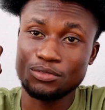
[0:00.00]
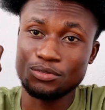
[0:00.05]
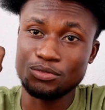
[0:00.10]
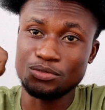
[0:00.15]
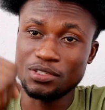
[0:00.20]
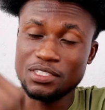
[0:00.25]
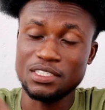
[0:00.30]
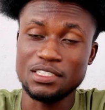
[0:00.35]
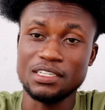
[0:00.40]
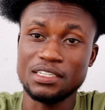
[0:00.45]

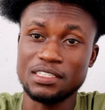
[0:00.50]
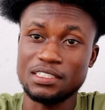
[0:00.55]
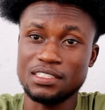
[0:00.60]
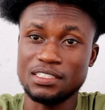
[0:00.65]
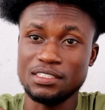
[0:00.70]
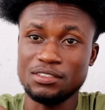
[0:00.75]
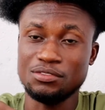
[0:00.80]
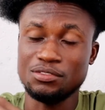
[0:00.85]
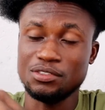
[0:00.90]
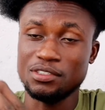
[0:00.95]

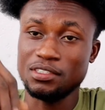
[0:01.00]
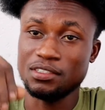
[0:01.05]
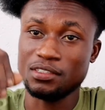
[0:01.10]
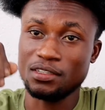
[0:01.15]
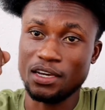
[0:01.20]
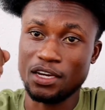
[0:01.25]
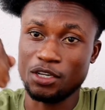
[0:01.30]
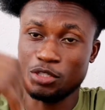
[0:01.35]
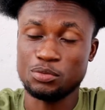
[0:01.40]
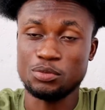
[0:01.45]
Dstv
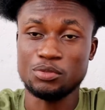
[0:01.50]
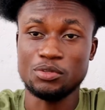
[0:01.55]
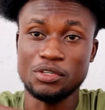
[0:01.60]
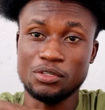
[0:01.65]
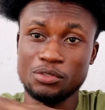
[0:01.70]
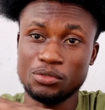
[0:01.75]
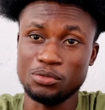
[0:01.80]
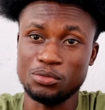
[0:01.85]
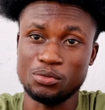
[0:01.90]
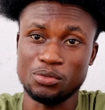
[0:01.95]

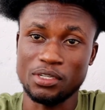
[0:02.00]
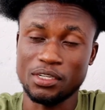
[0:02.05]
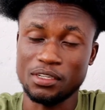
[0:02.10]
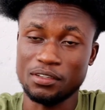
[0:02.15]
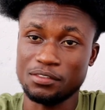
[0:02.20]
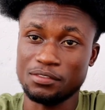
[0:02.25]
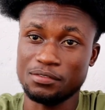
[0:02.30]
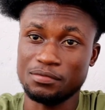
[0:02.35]
Explora